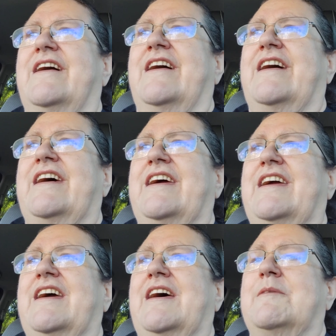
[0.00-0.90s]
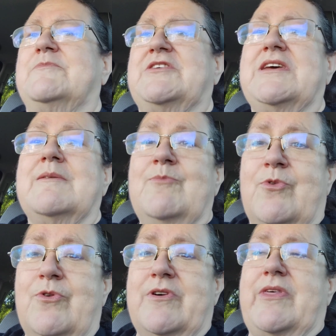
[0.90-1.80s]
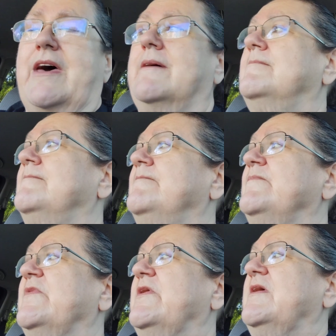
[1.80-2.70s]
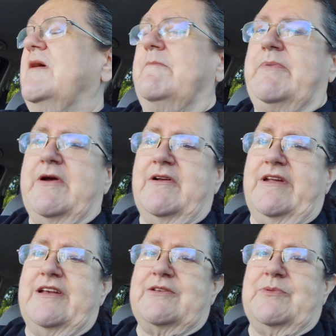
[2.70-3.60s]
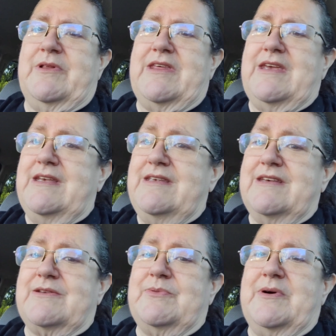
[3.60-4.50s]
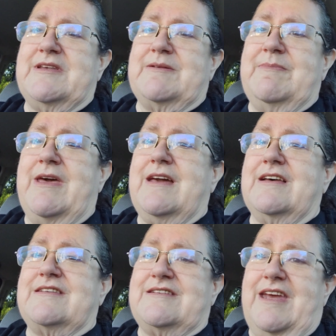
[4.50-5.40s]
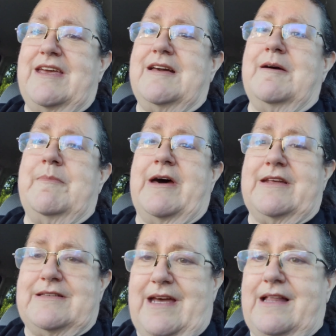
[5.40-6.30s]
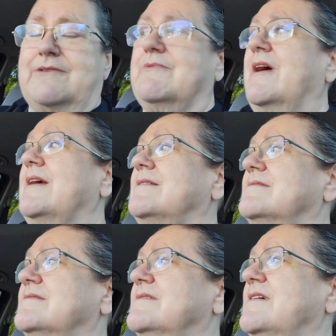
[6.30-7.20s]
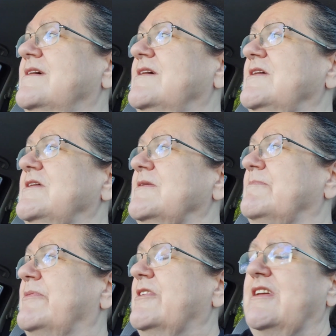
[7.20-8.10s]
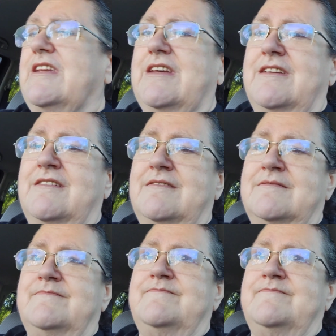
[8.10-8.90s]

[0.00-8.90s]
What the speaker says: I am seeing more of that. Apparently, it's one of the easiest ways to make a steak come out exactly right. You put it in